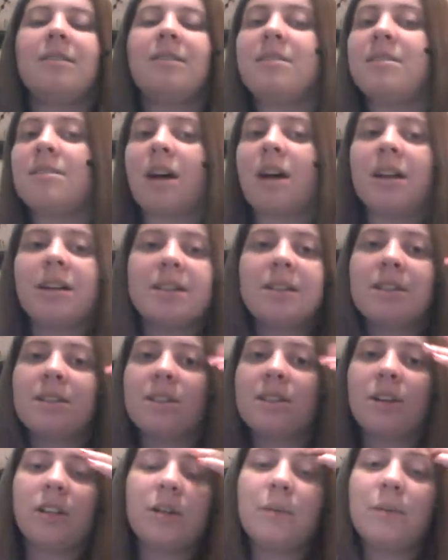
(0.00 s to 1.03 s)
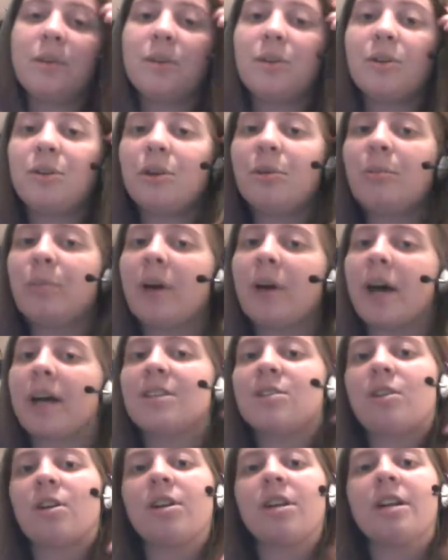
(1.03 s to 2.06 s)
Not necessarily with a group. I
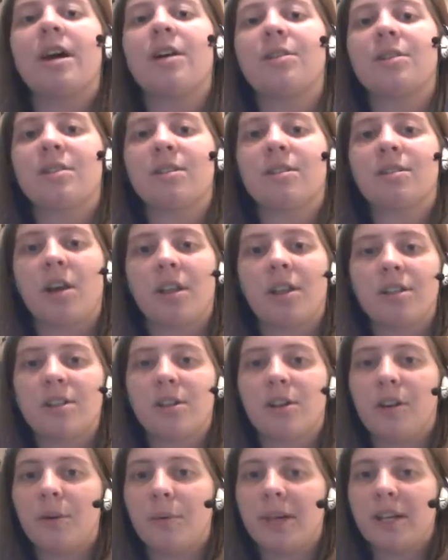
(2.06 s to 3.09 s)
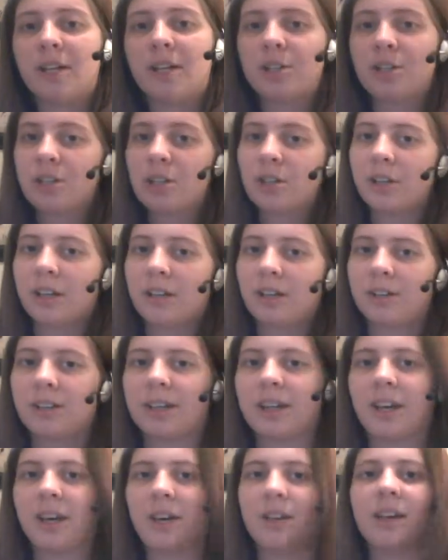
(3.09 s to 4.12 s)
started out as a solitary witch. I don't
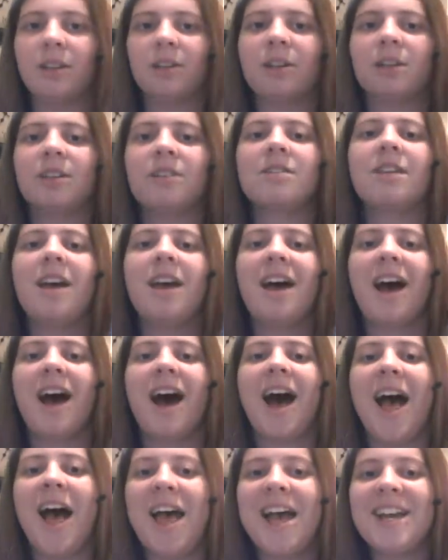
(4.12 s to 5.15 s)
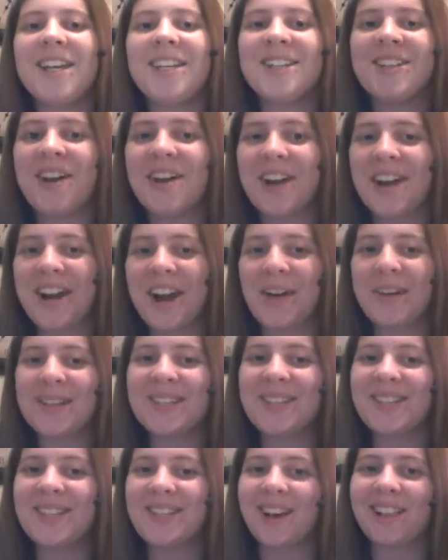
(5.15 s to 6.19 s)
like how that looks. I started out
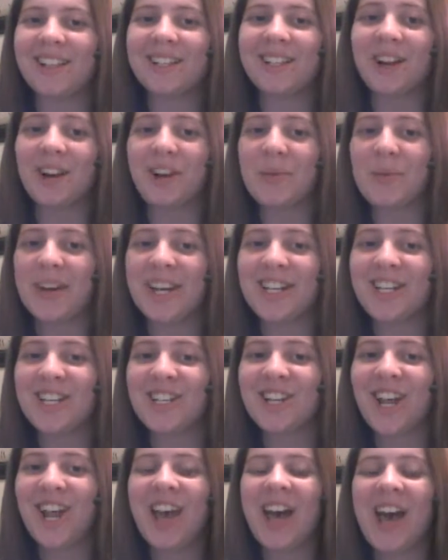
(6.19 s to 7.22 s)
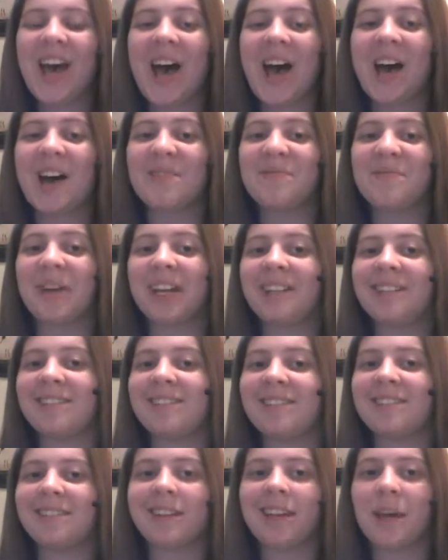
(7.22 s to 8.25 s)
as a solitary witch. I
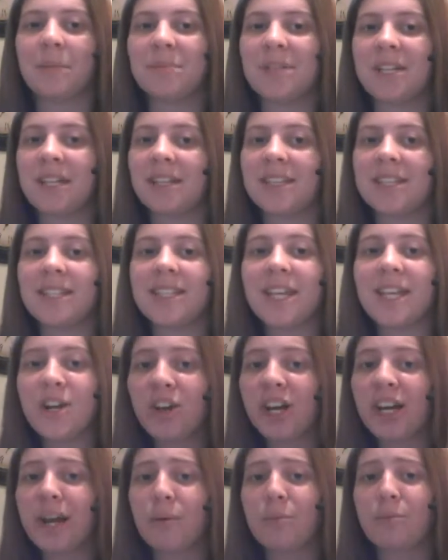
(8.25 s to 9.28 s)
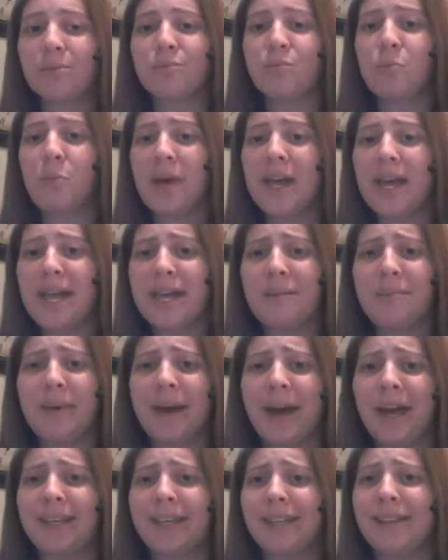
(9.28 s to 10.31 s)
kept it in secret. I was way
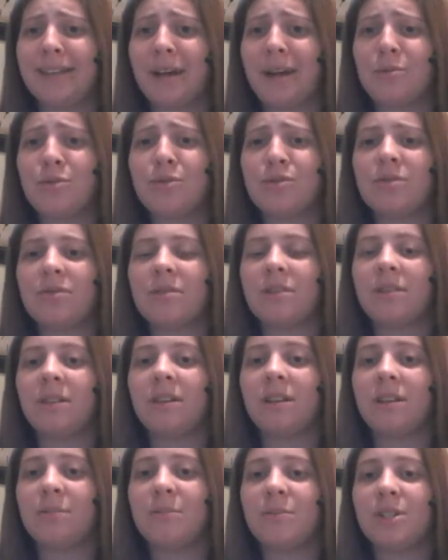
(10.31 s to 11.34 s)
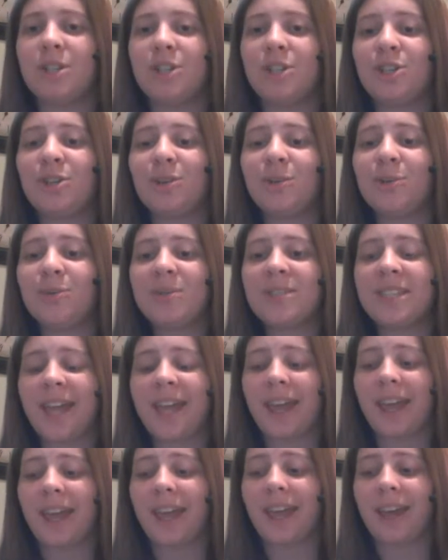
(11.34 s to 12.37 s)
back in, to use
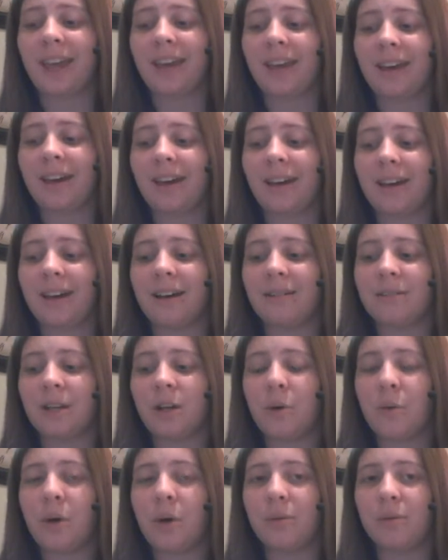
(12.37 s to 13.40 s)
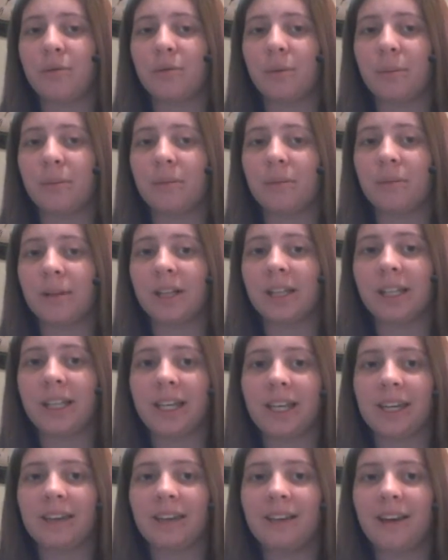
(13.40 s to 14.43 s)
a quote from
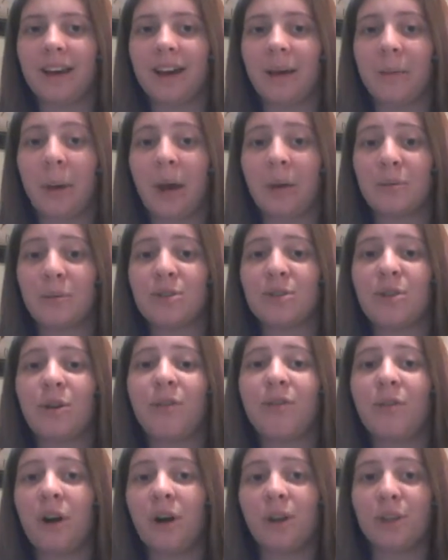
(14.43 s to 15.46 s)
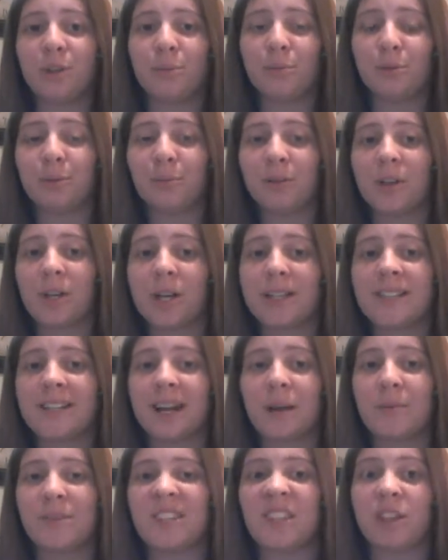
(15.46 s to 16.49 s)
Glee, I was so far in the broom closet
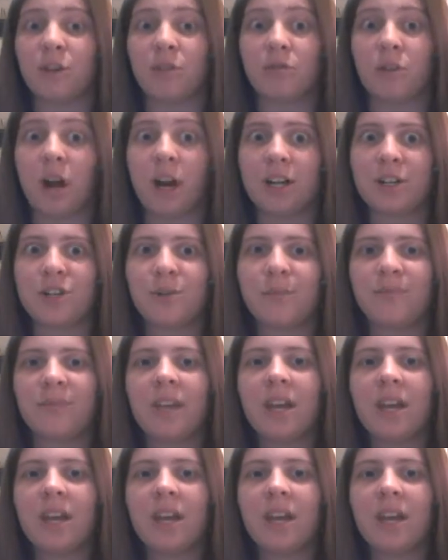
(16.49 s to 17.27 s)
I was in the garage.